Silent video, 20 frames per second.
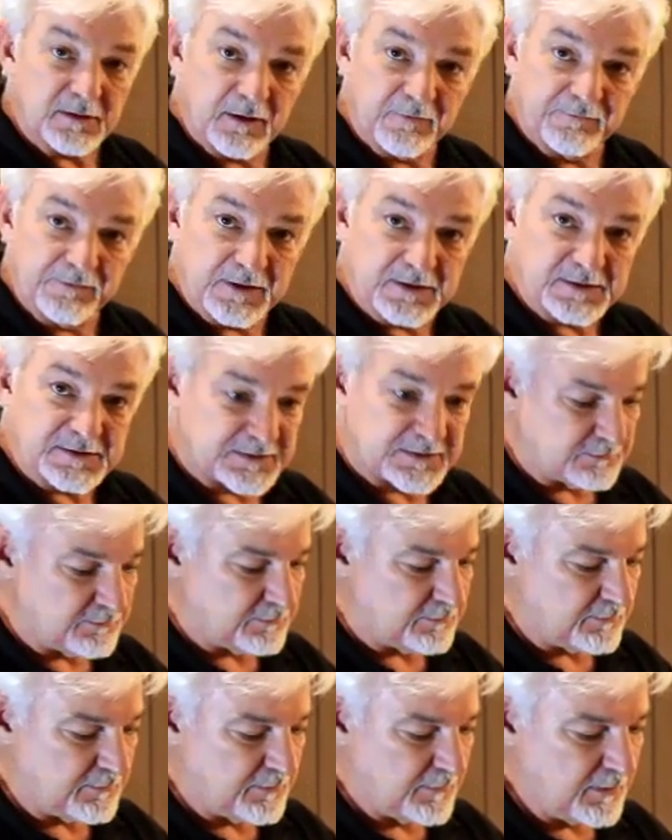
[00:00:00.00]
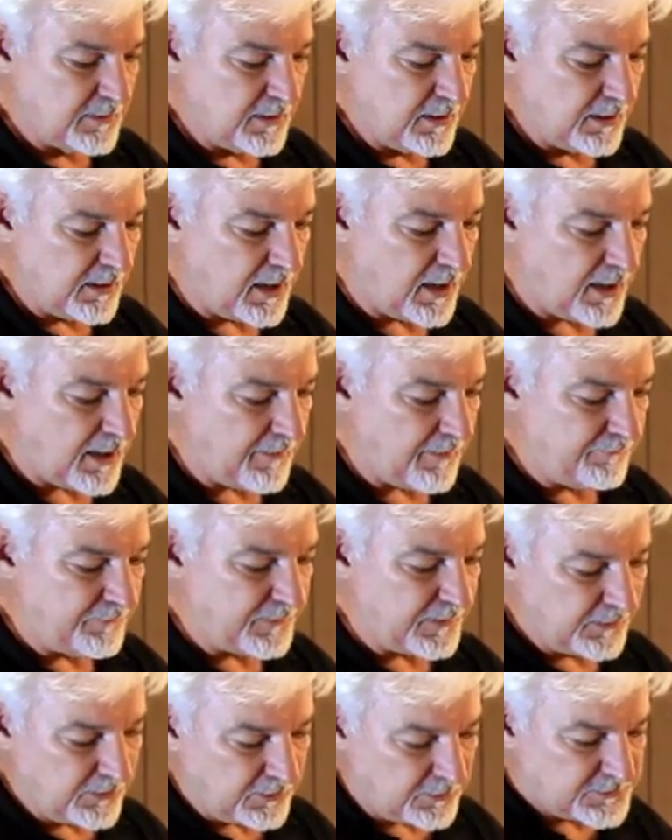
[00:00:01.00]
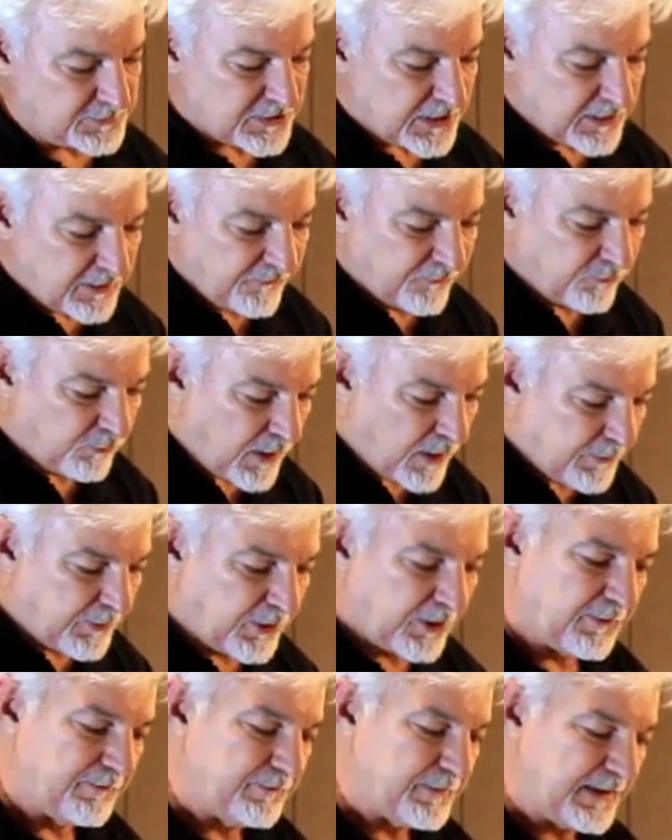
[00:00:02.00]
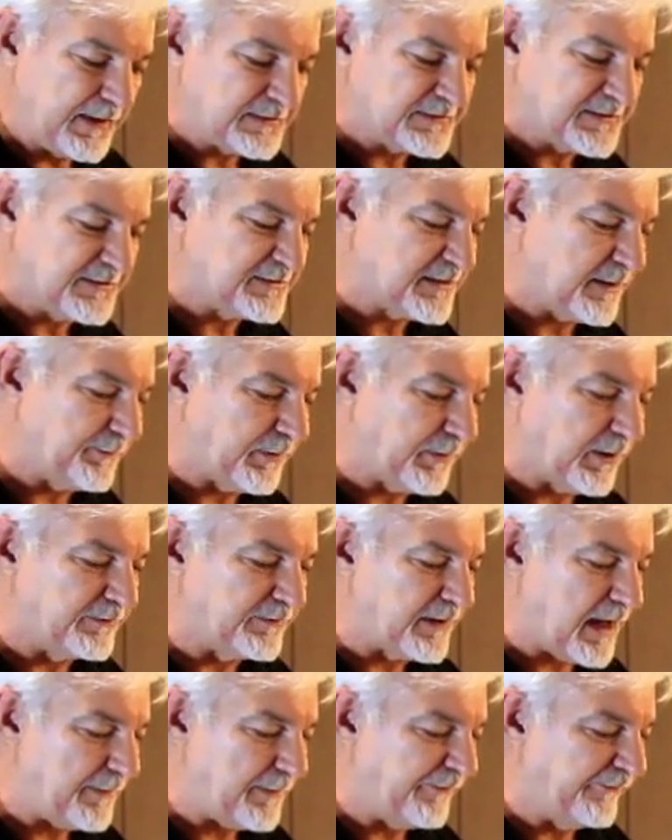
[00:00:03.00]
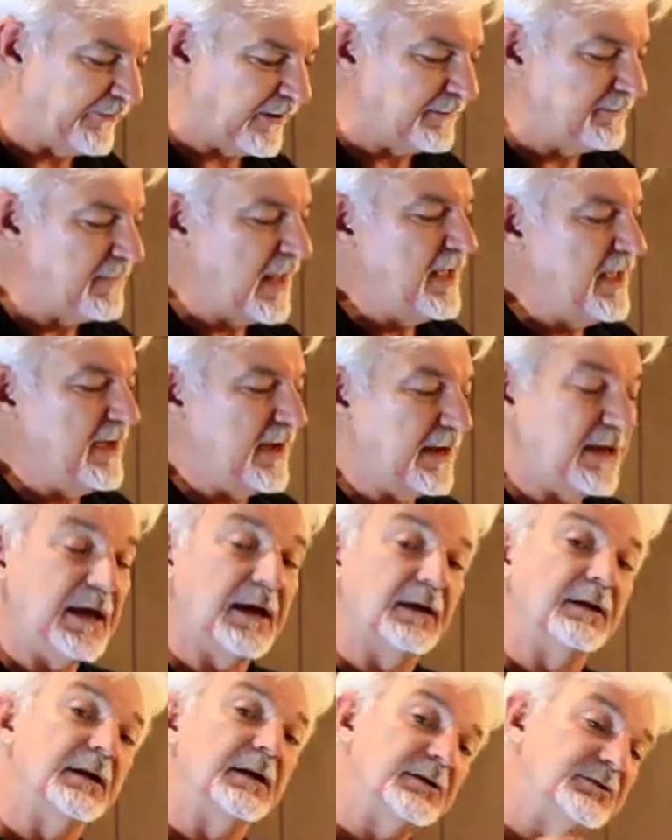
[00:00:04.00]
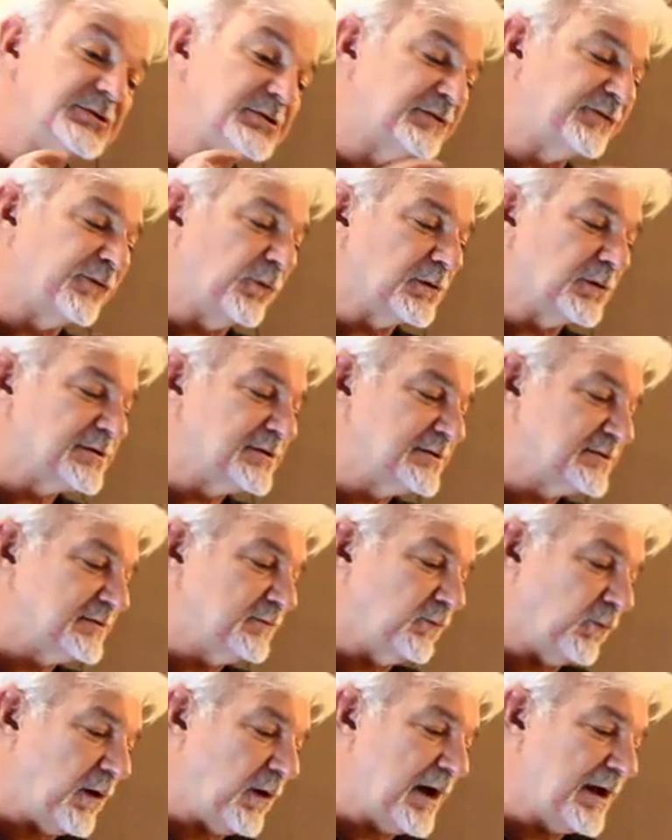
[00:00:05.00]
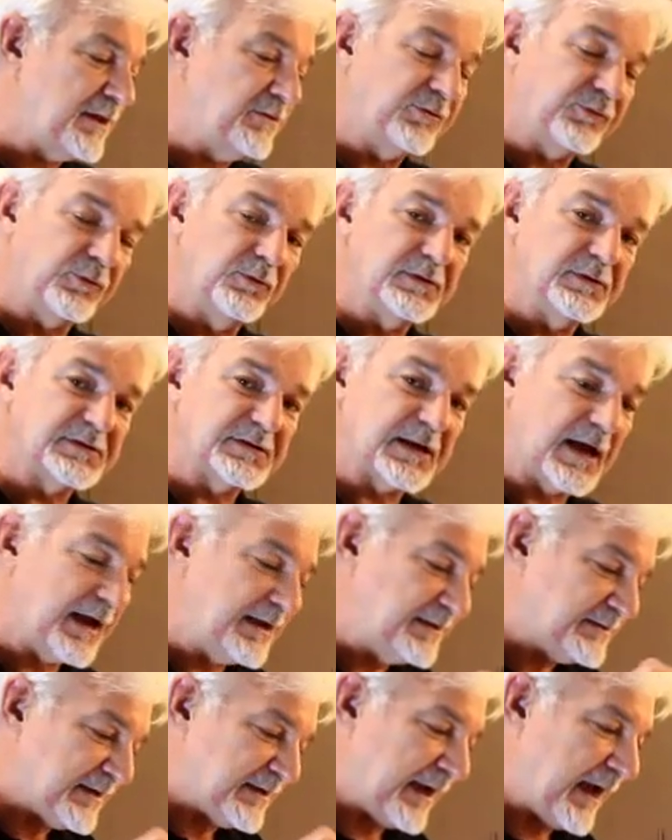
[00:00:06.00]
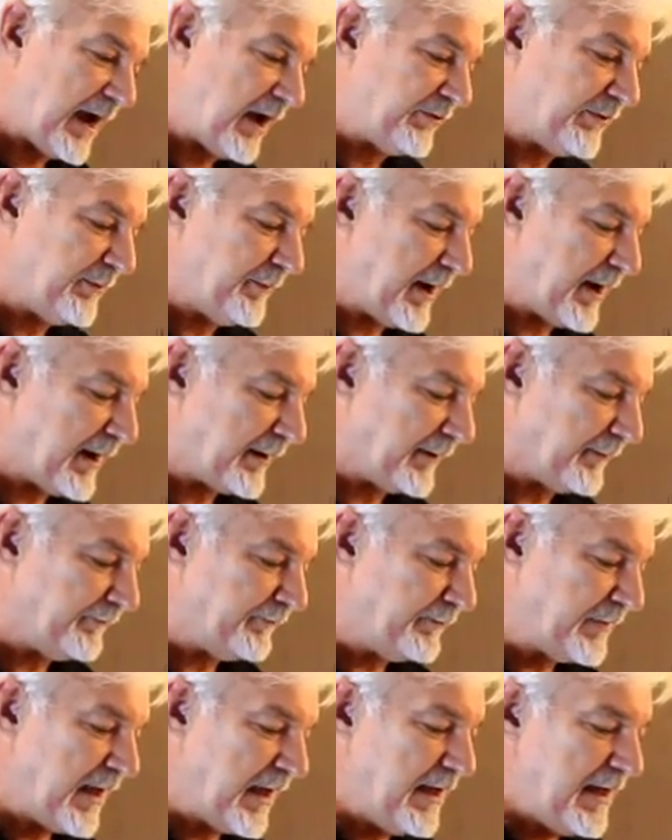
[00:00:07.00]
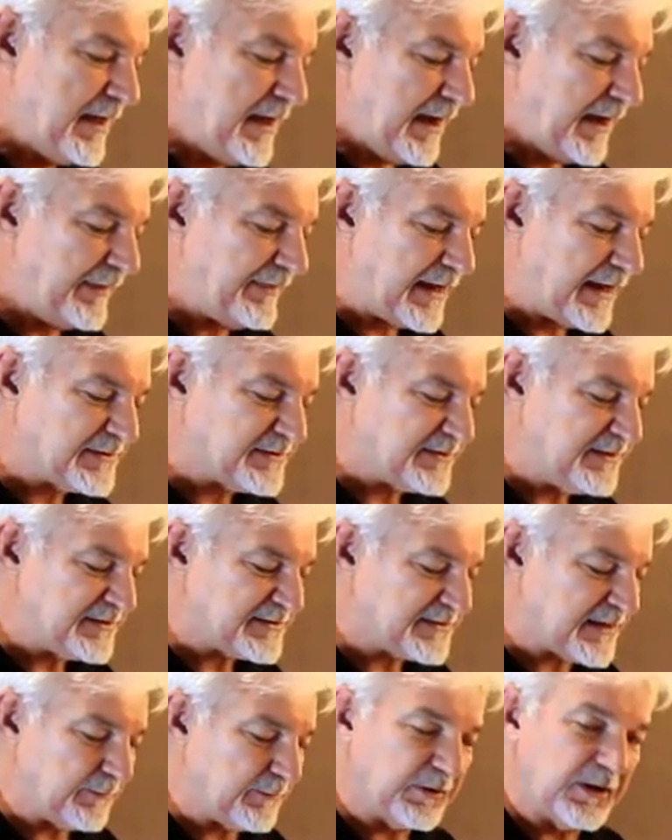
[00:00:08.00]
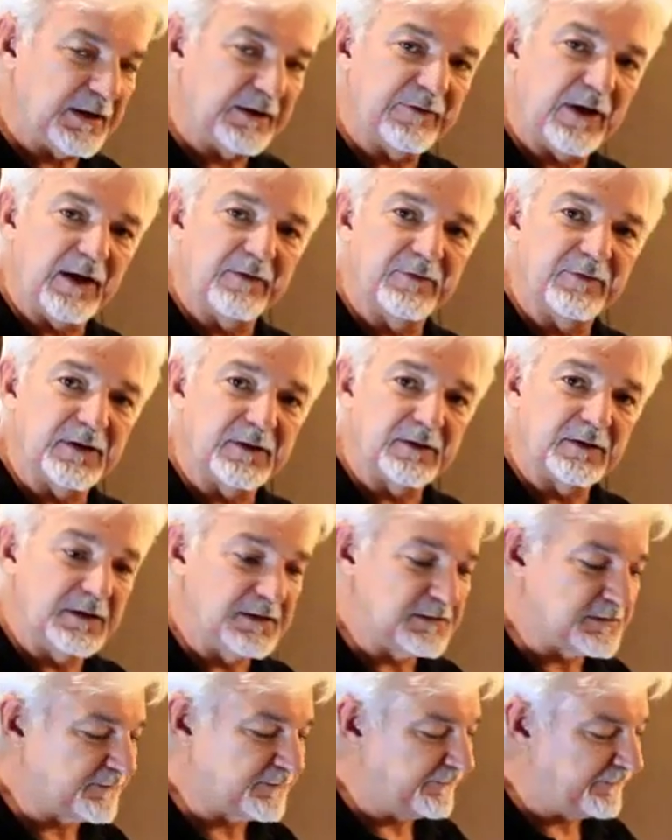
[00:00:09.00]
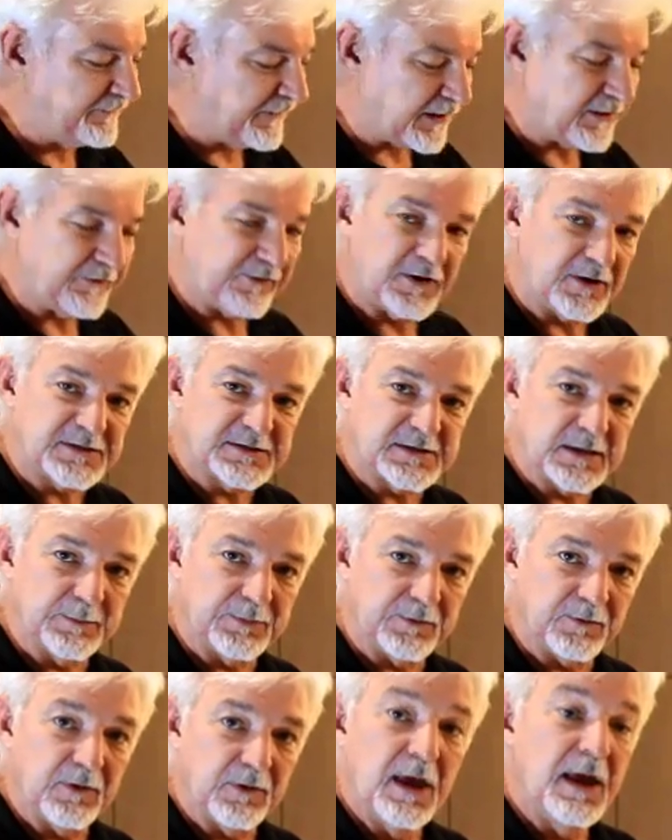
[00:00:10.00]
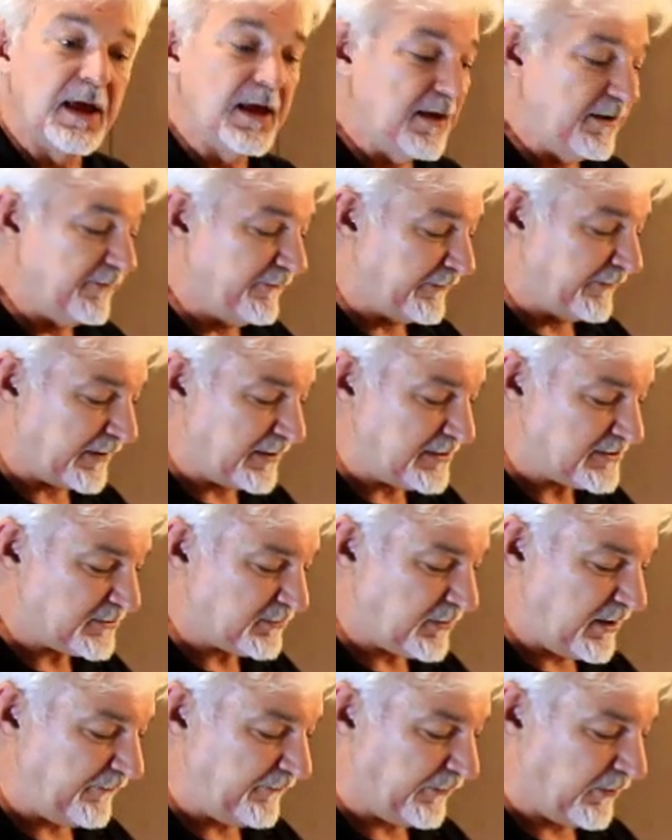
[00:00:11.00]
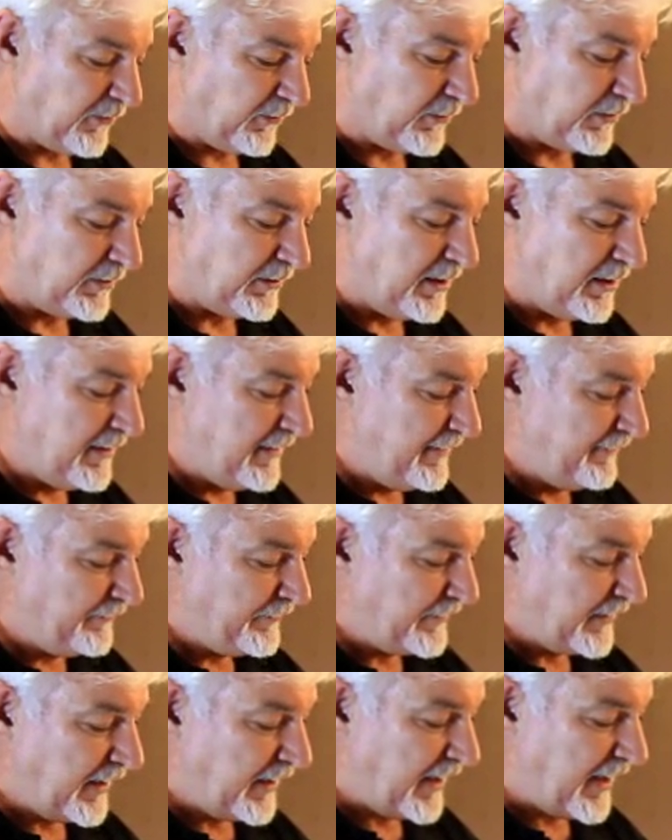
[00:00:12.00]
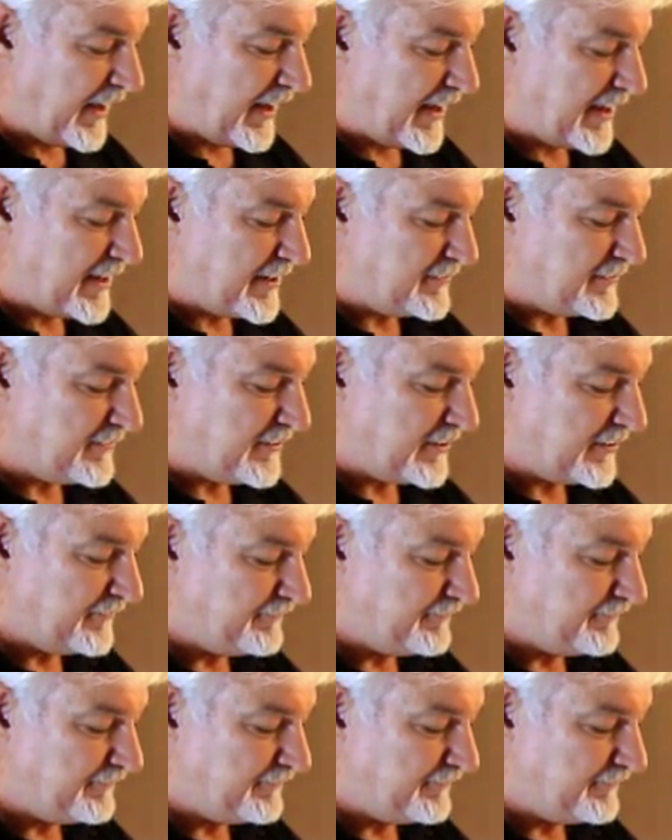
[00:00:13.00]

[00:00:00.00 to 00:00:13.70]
of this little chunk of rubber that sits up on top of it. Again, it just forces wine through the sides, out the bottom. And that's the assembly of it. It's very, very simple, very straightforward, and